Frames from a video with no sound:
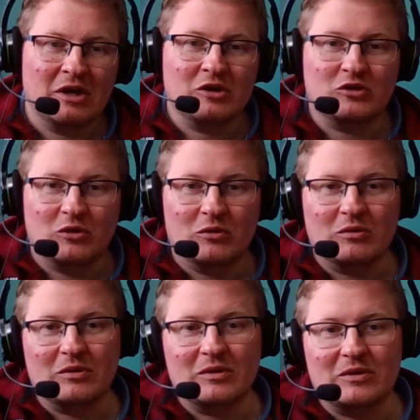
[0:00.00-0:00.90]
So
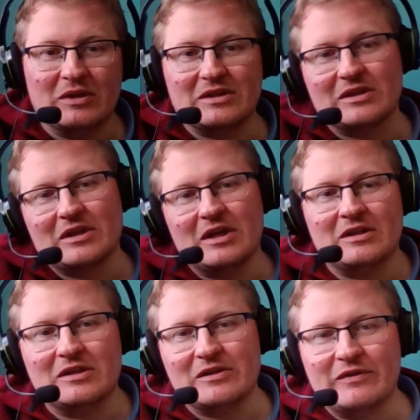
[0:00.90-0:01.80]
let's just get into
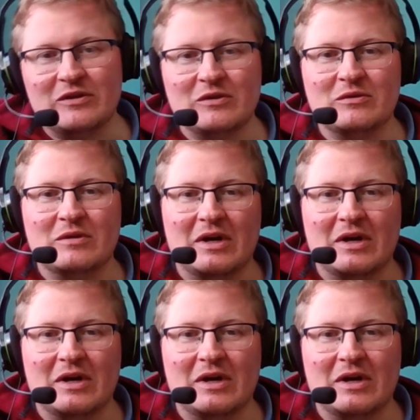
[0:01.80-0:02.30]
this video,